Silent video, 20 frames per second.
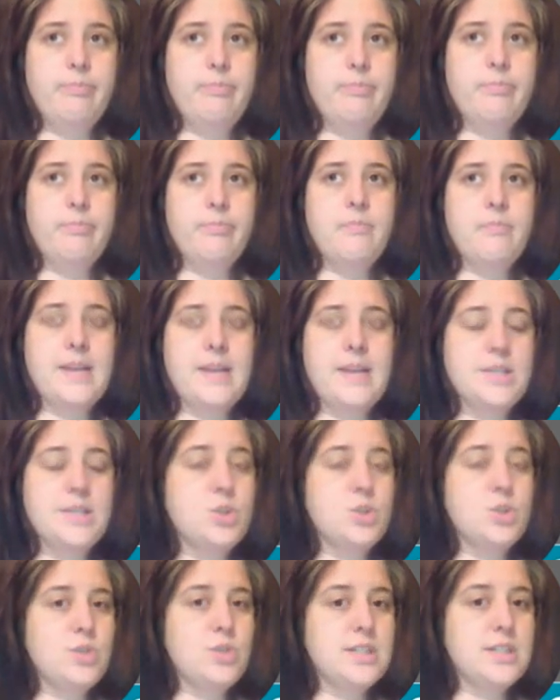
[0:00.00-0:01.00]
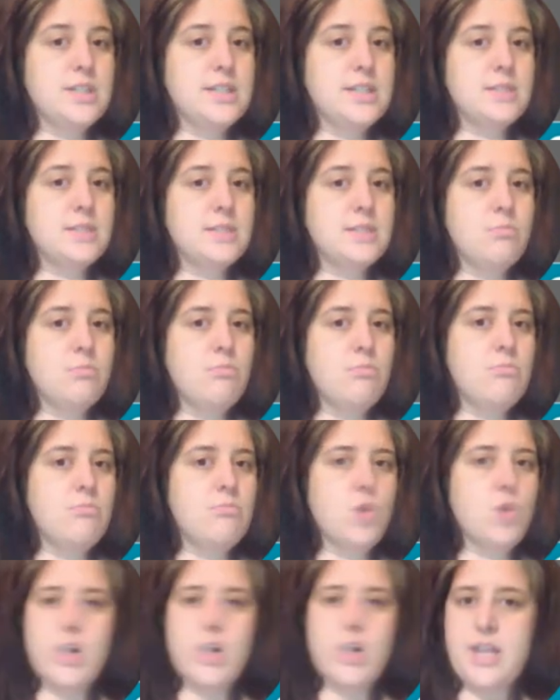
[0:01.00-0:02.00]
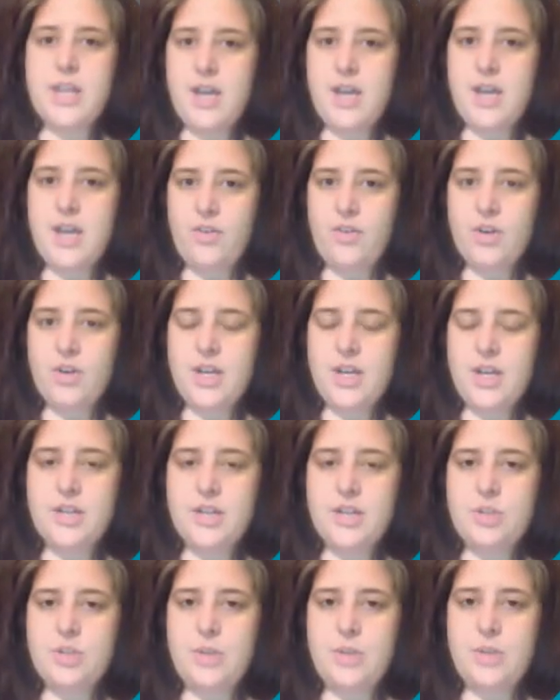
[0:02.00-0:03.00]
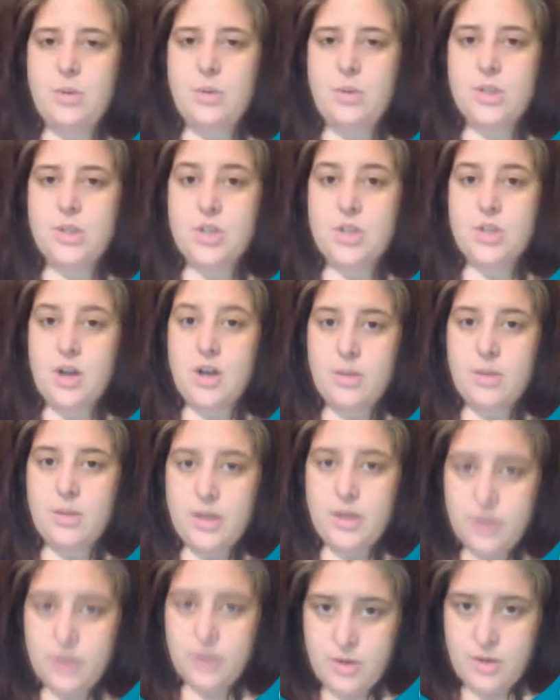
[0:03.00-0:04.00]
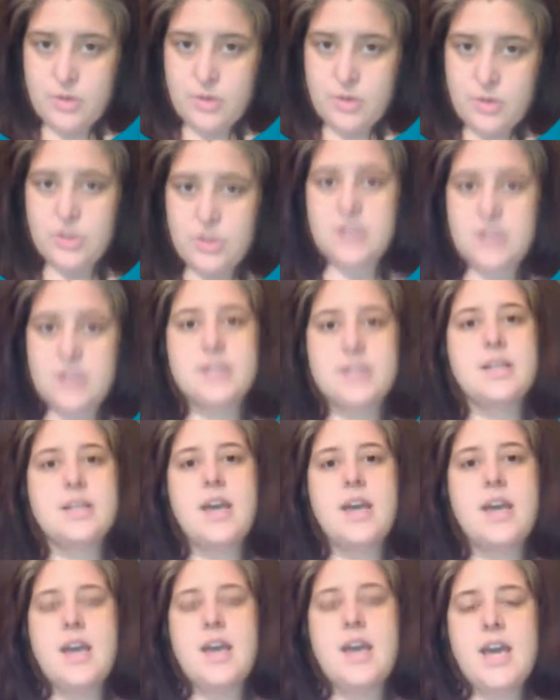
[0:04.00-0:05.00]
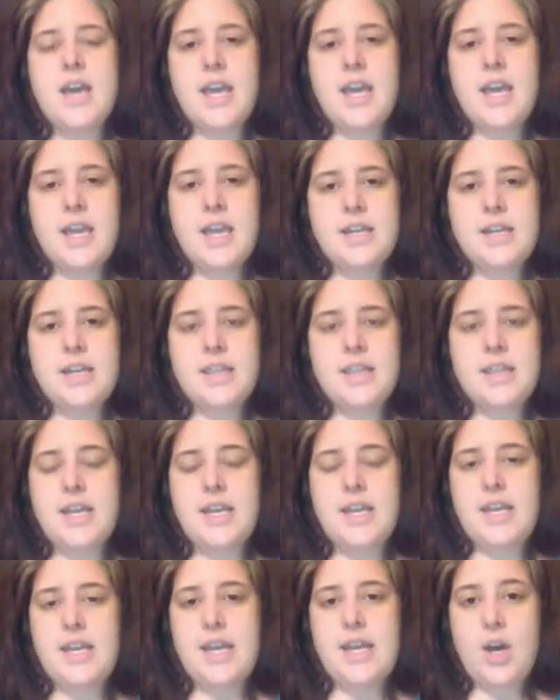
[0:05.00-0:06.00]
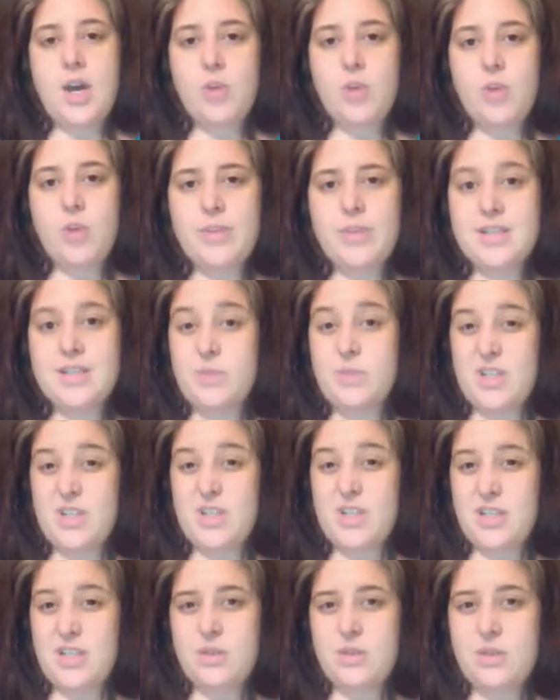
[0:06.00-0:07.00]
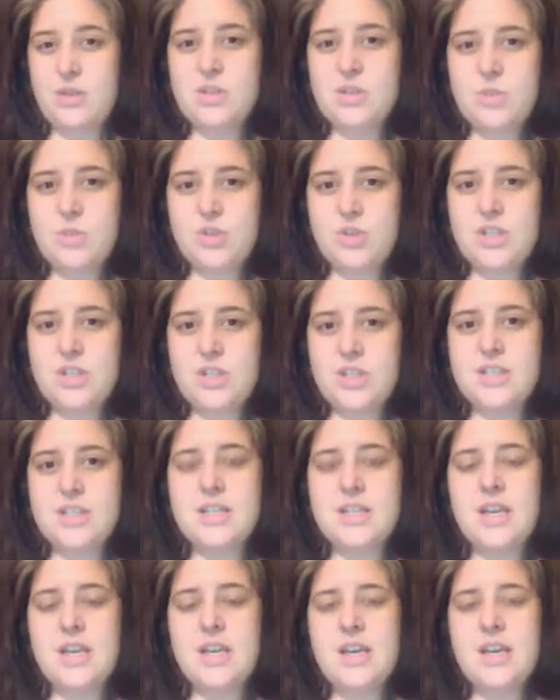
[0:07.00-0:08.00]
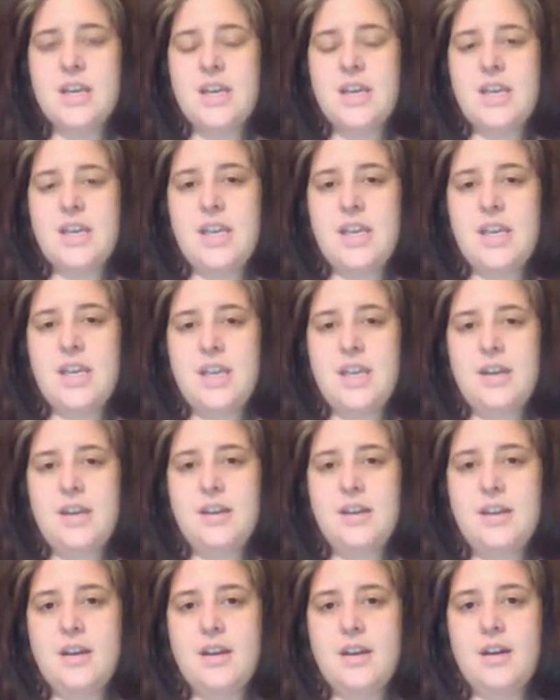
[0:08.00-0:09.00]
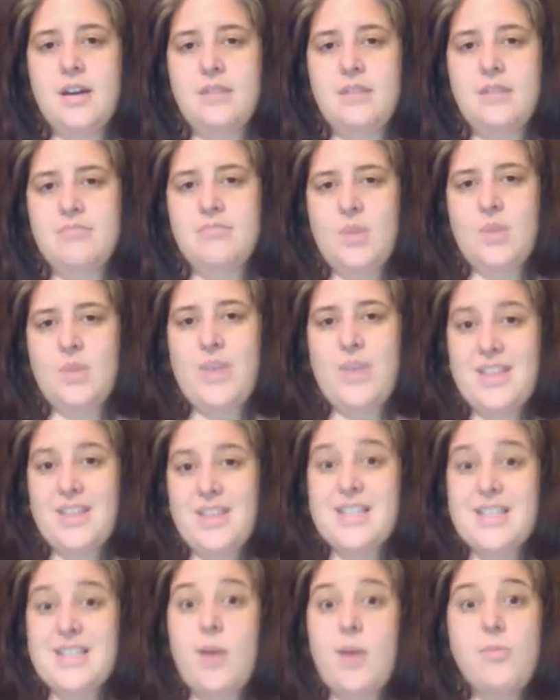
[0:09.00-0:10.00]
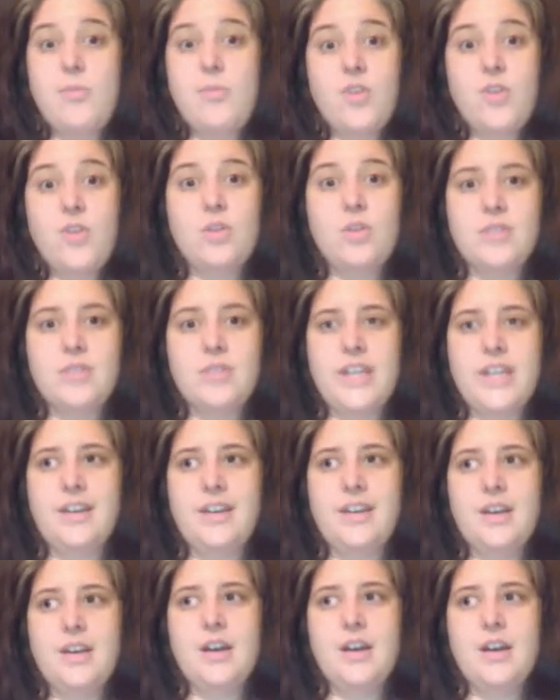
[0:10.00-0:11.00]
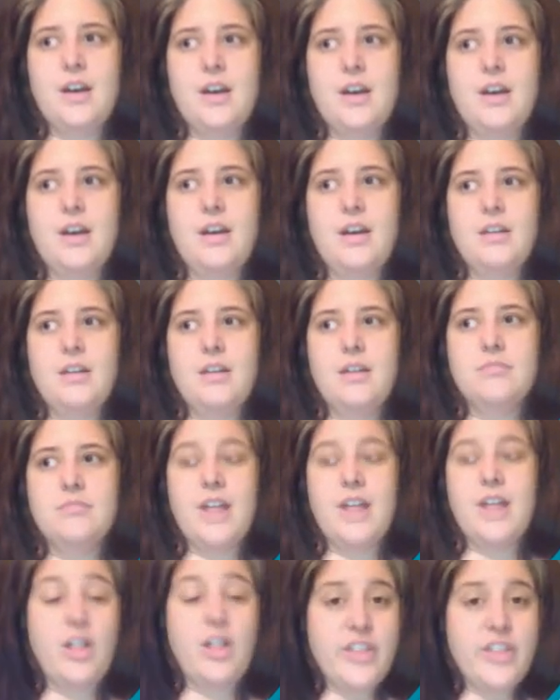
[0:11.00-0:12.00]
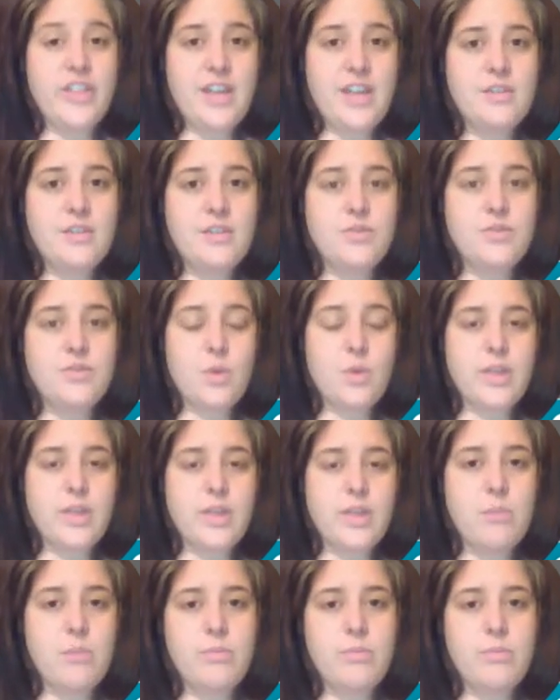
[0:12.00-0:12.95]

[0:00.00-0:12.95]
my students more than ever need to be able to talk about their emotions, and they need help expressing those emotions in a way that's helpful and healthy for them.